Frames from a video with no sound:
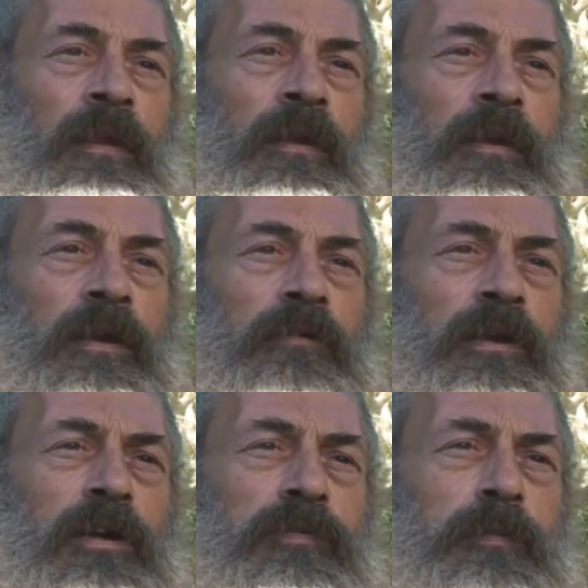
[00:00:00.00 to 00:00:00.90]
It
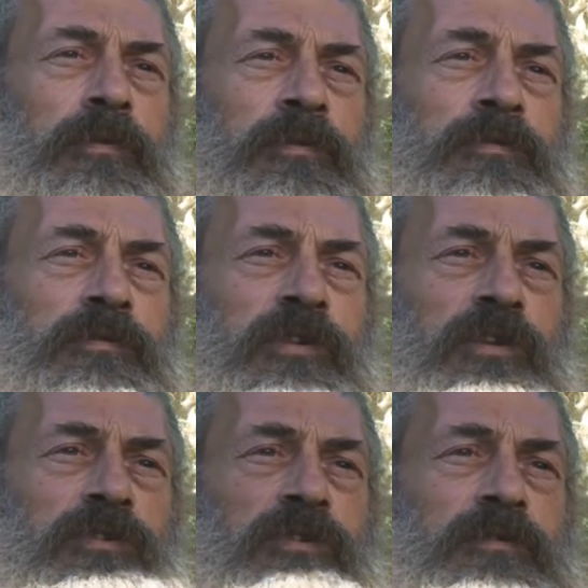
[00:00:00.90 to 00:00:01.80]
creates more
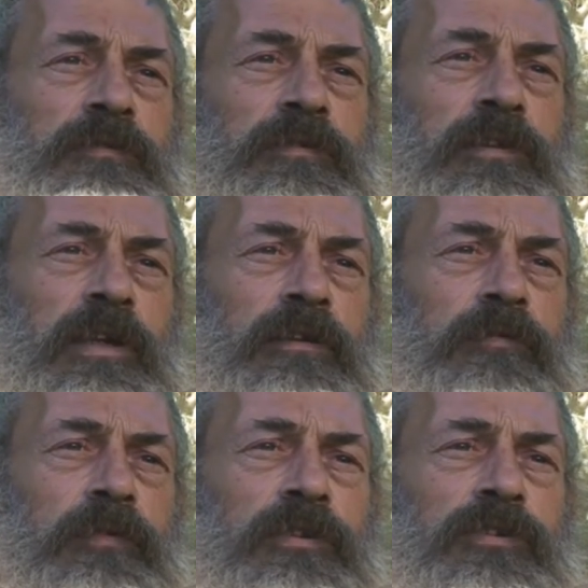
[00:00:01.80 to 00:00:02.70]
tension and
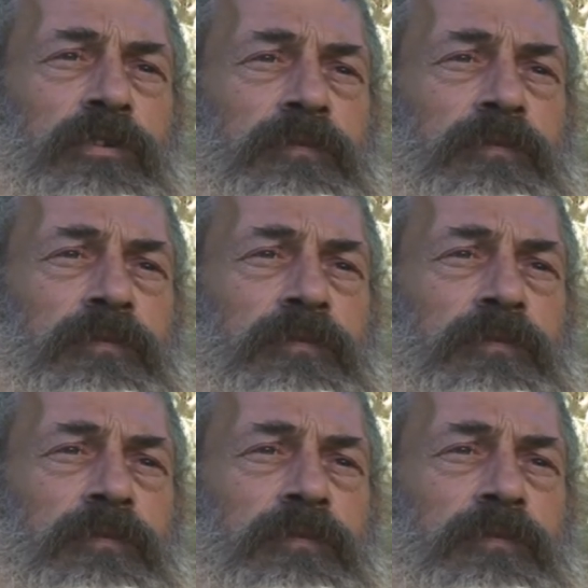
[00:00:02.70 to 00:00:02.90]
aggravation.